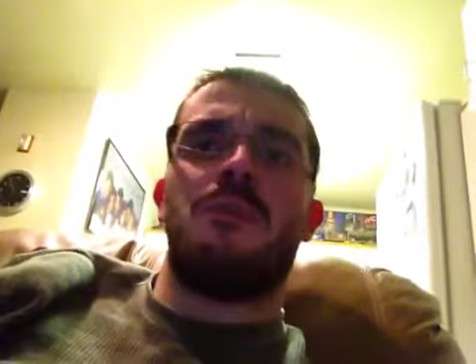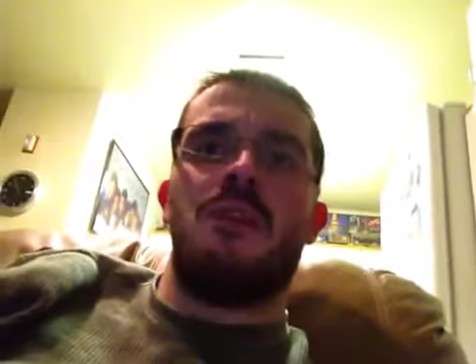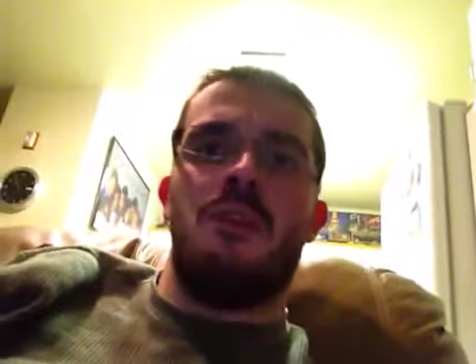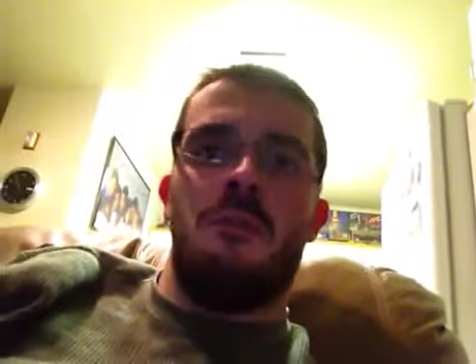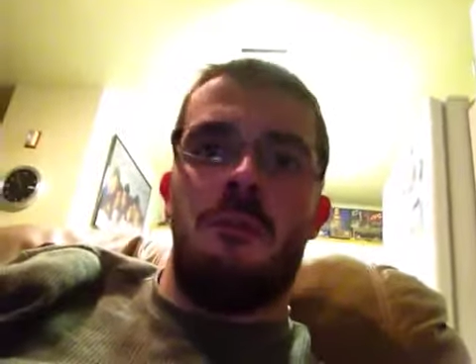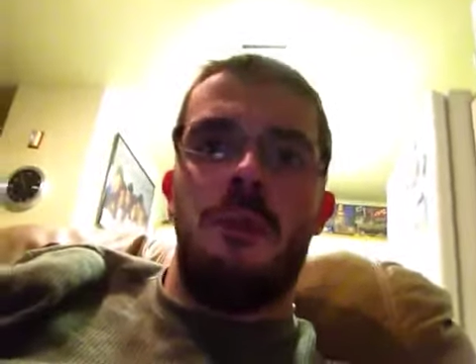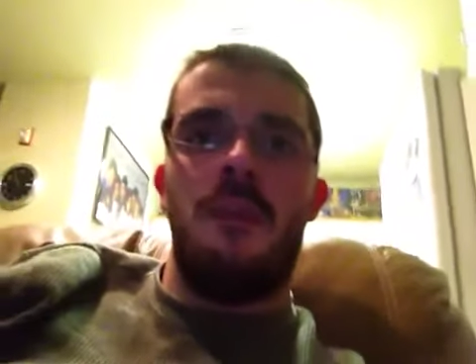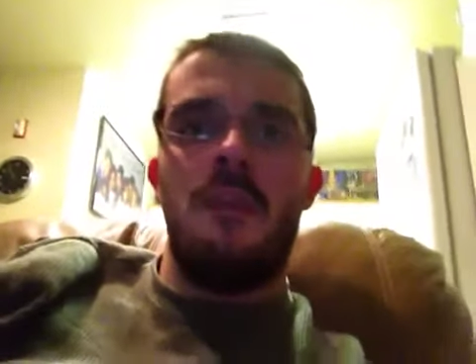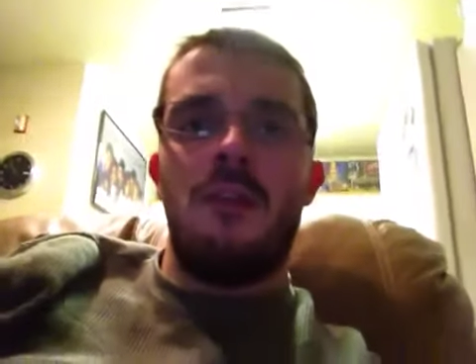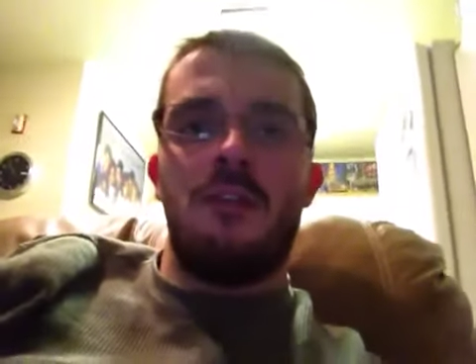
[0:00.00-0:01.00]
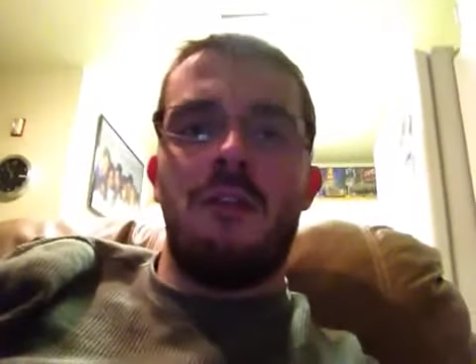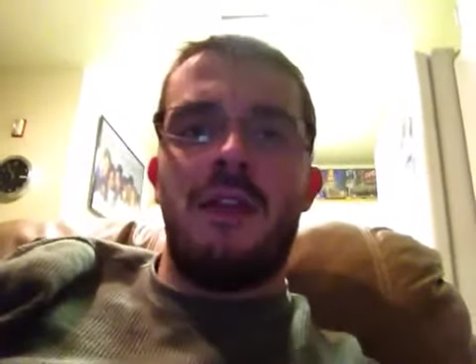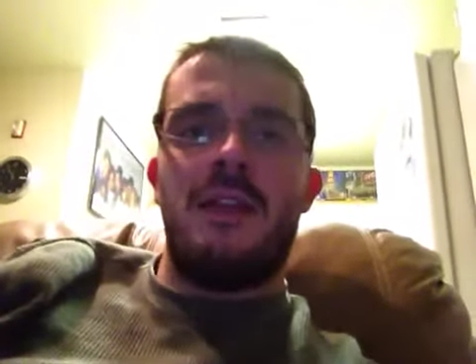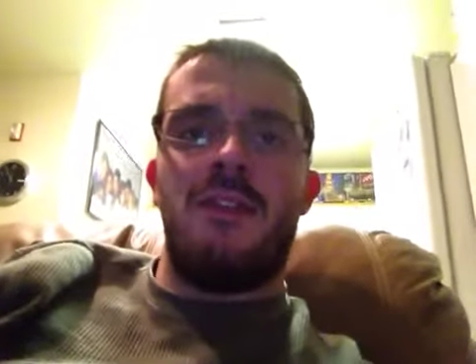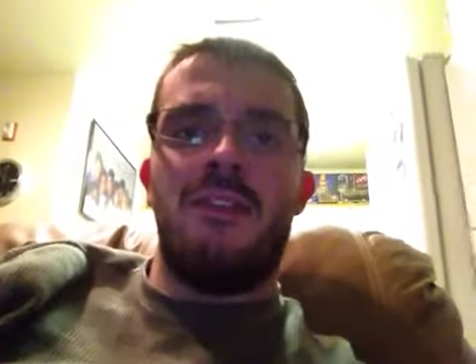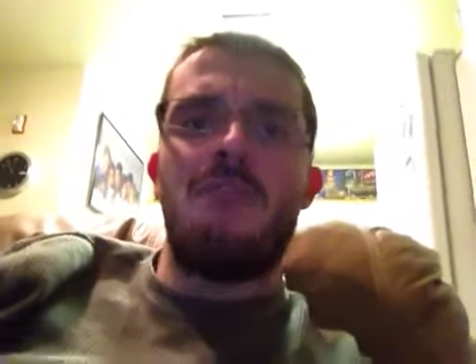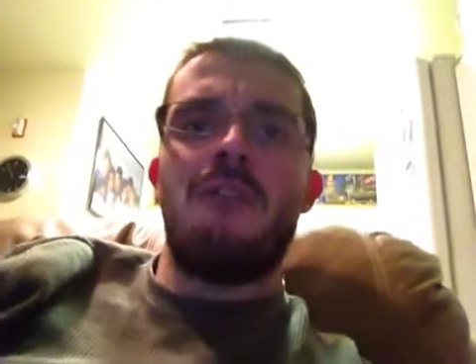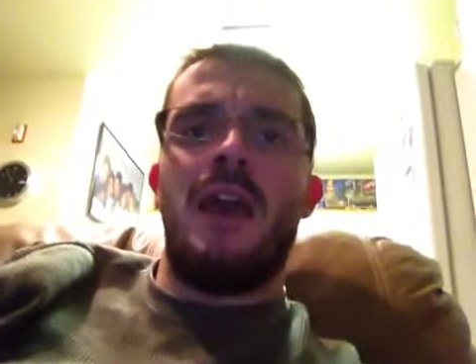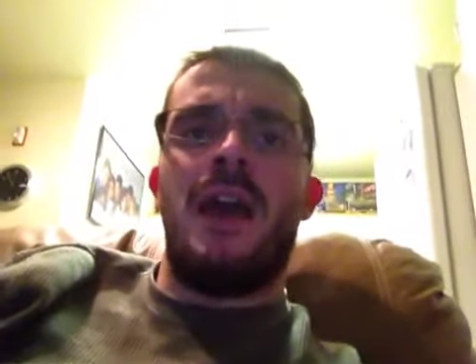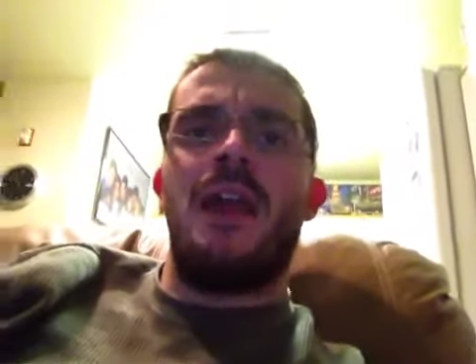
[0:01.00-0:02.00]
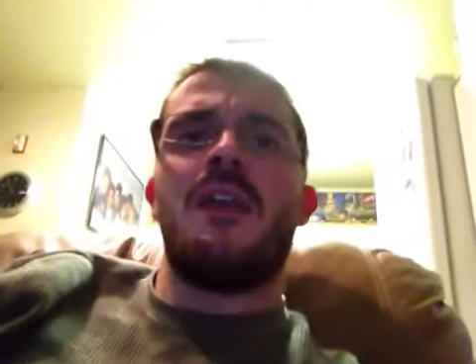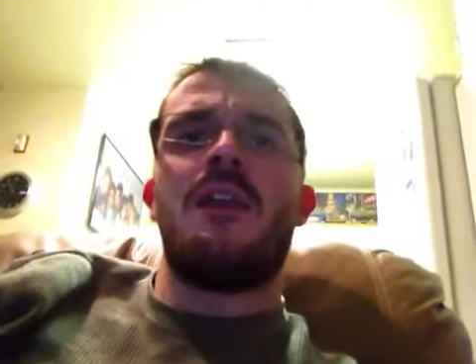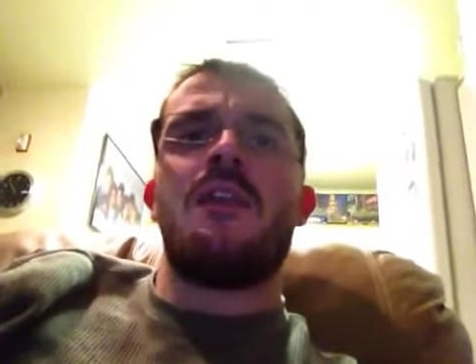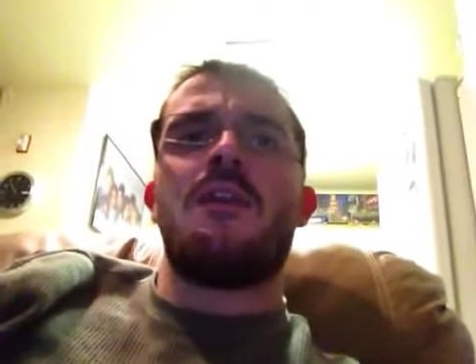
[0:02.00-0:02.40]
to you. So I can see why